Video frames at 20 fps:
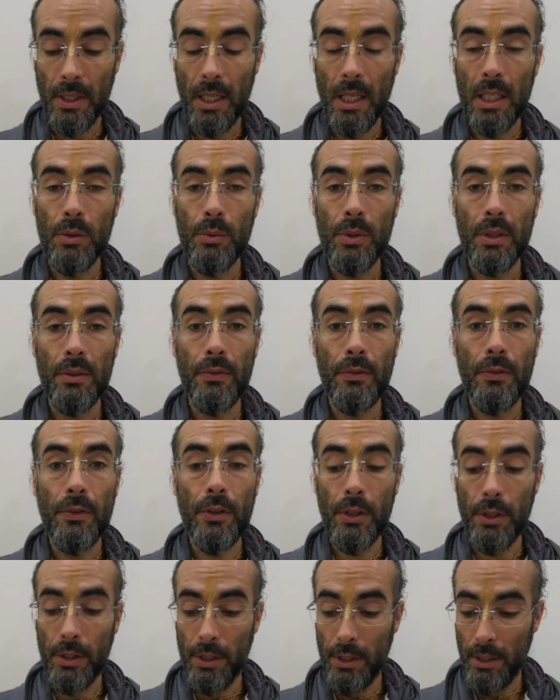is
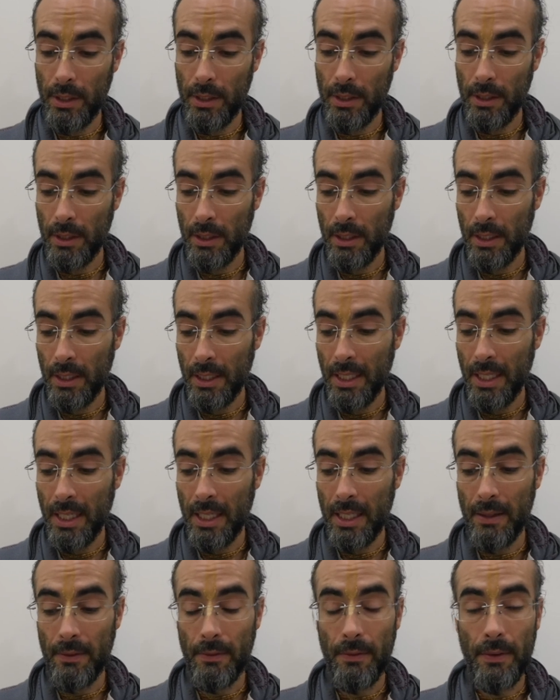referred
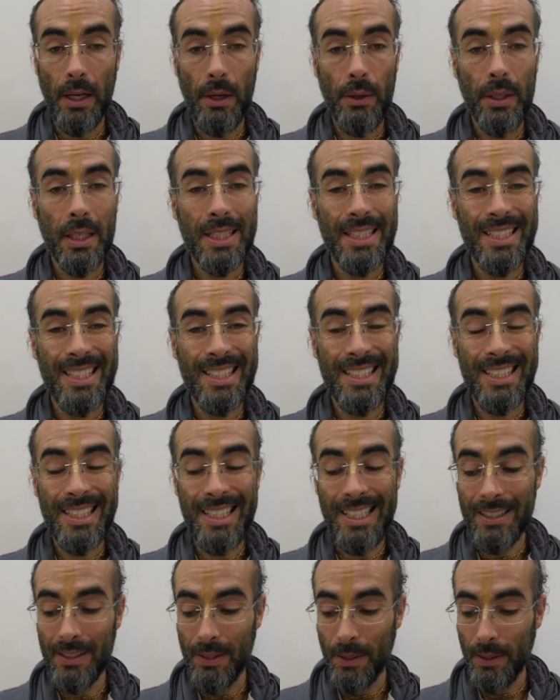in a very
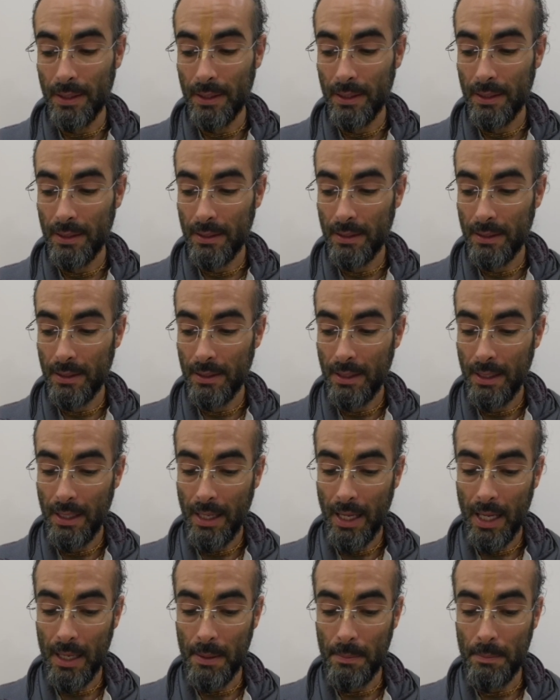concealed
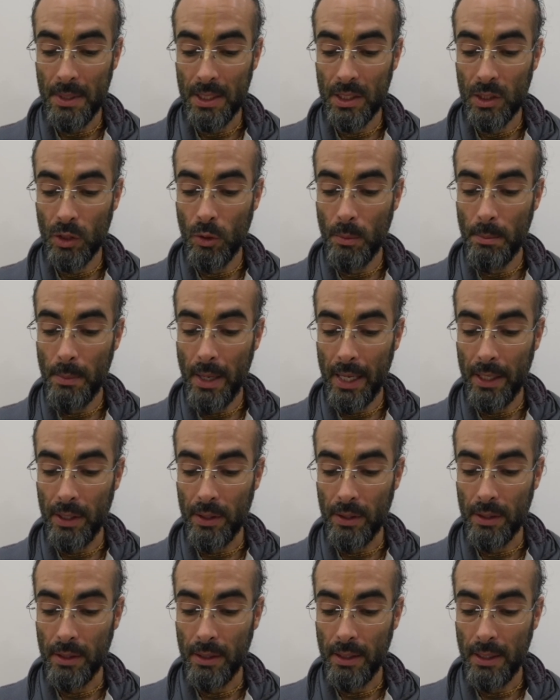and mystical
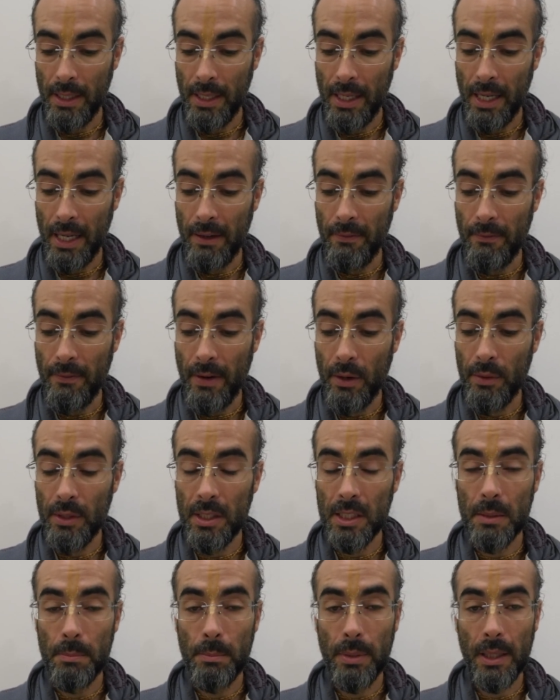manner in
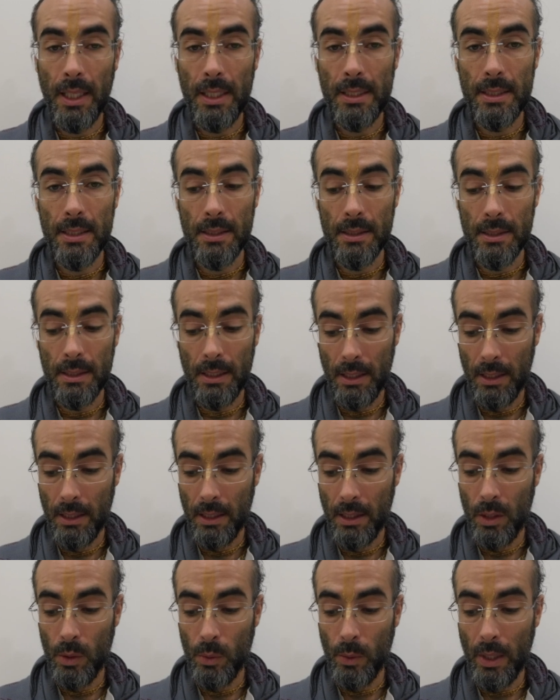various places
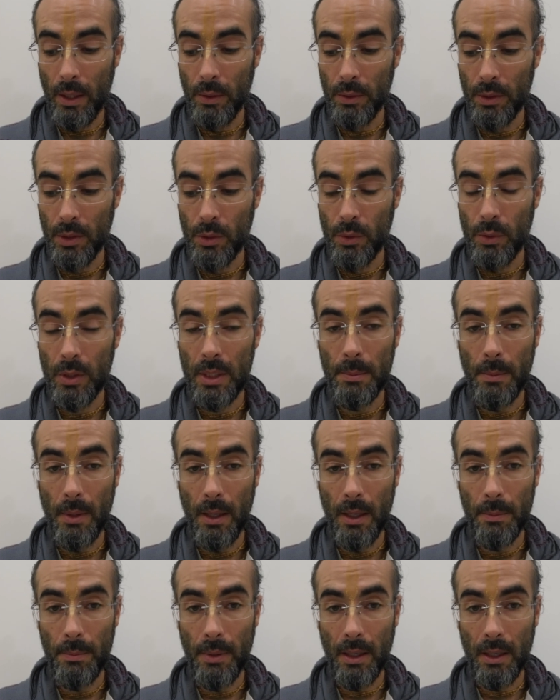throughout
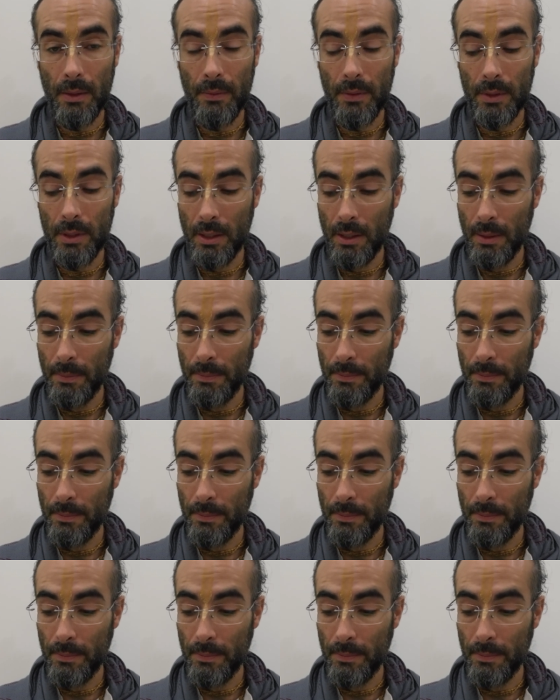Srimad Bhagavatam,